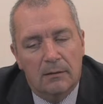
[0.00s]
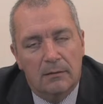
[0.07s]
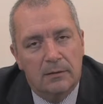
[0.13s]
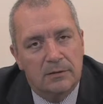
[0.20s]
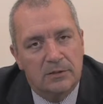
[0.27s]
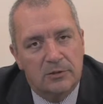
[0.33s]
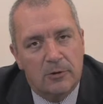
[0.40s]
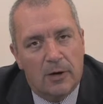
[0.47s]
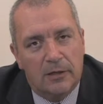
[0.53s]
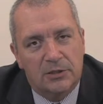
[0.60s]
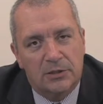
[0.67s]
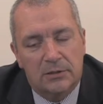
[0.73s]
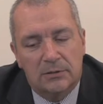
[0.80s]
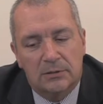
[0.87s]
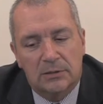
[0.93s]
The
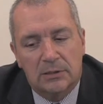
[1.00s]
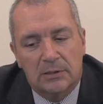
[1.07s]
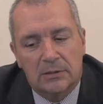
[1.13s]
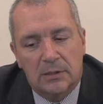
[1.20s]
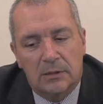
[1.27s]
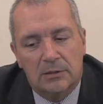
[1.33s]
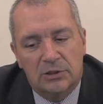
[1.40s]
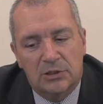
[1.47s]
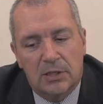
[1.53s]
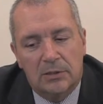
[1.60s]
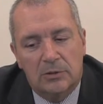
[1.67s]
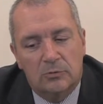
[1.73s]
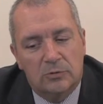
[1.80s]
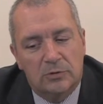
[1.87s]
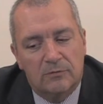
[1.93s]
instructions contain
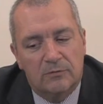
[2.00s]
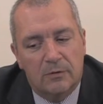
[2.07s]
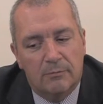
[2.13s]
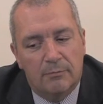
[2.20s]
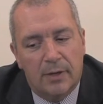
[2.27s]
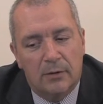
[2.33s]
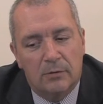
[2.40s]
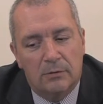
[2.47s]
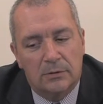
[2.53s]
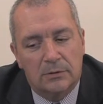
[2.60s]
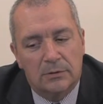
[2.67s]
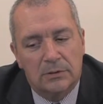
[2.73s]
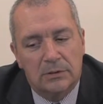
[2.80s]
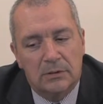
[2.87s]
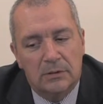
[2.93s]
schedules of
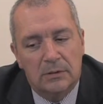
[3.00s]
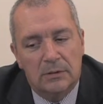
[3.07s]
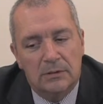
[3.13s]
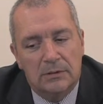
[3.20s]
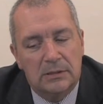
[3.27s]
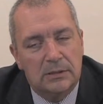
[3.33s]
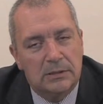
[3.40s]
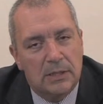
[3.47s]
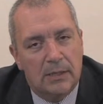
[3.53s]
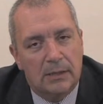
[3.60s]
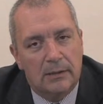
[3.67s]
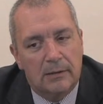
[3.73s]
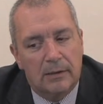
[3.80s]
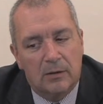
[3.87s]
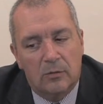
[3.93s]
components
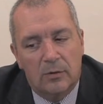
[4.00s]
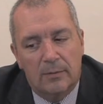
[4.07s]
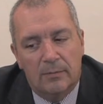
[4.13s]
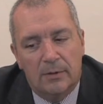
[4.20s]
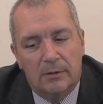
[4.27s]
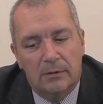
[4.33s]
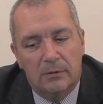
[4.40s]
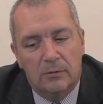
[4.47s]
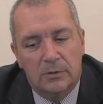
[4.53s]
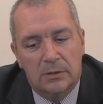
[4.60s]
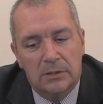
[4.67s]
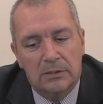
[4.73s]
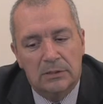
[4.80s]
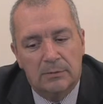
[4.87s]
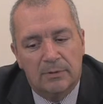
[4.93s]
detailing the equipment you
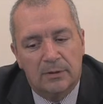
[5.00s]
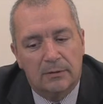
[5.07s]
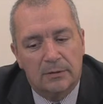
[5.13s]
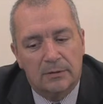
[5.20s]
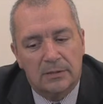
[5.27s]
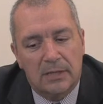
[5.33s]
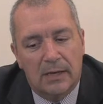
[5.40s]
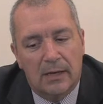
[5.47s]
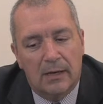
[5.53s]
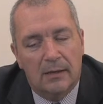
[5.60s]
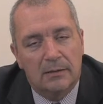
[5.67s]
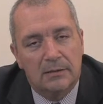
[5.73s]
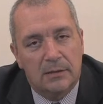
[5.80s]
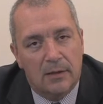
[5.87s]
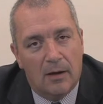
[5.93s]
need to build the tower
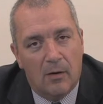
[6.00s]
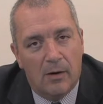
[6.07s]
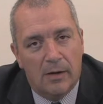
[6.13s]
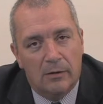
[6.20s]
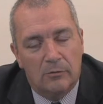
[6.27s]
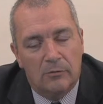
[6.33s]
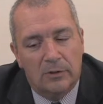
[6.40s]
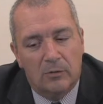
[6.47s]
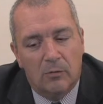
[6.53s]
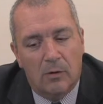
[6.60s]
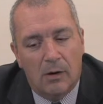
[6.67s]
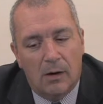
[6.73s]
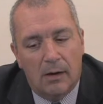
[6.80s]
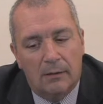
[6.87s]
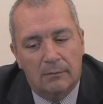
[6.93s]
to the height you
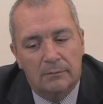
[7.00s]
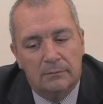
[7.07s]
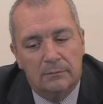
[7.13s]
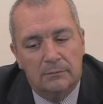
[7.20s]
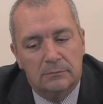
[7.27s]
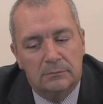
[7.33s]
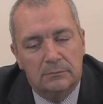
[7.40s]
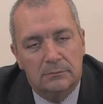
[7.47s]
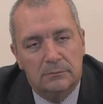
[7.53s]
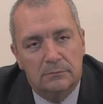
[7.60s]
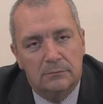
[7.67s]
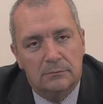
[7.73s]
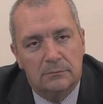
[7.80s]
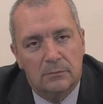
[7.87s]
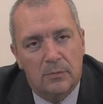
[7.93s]
require.
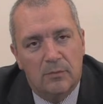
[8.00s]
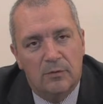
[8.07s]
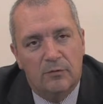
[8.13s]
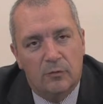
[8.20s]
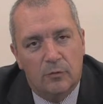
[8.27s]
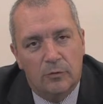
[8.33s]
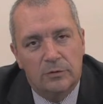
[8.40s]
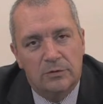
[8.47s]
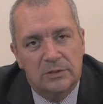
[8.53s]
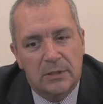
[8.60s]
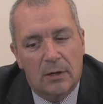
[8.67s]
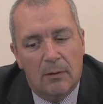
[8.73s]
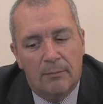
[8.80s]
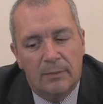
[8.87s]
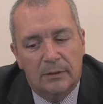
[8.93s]
Before you
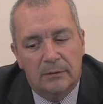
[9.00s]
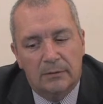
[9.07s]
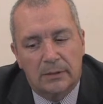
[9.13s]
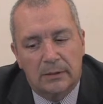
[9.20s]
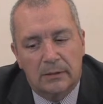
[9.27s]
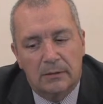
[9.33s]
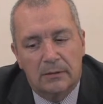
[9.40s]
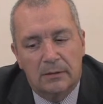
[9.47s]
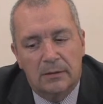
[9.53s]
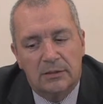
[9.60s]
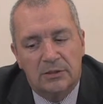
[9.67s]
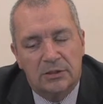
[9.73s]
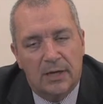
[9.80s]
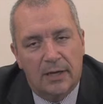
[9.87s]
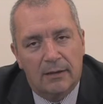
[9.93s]
start building,
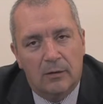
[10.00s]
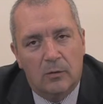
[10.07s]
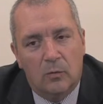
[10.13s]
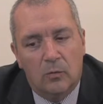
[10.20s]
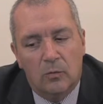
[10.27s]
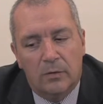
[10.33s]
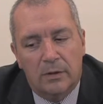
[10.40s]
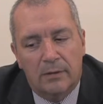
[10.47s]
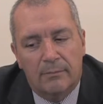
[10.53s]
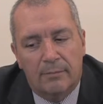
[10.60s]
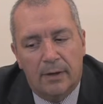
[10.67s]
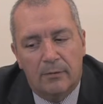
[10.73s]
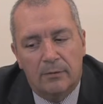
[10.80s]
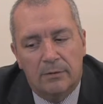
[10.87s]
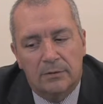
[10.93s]
check that all the
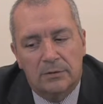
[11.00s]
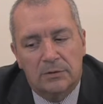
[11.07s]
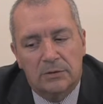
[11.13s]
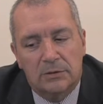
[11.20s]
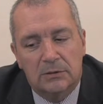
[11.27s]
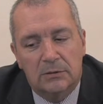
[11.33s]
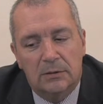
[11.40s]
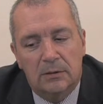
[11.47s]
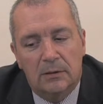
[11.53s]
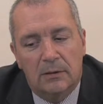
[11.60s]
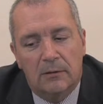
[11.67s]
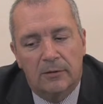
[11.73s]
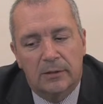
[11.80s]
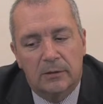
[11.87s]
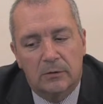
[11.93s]
components
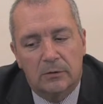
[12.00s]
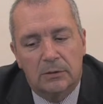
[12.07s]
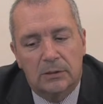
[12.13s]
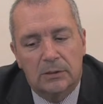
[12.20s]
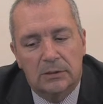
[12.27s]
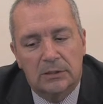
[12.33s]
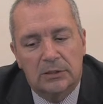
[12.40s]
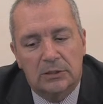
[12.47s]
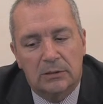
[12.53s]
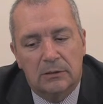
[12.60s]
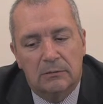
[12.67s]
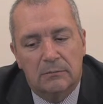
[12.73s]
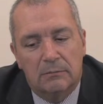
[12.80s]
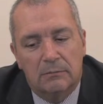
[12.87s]
are in good condition.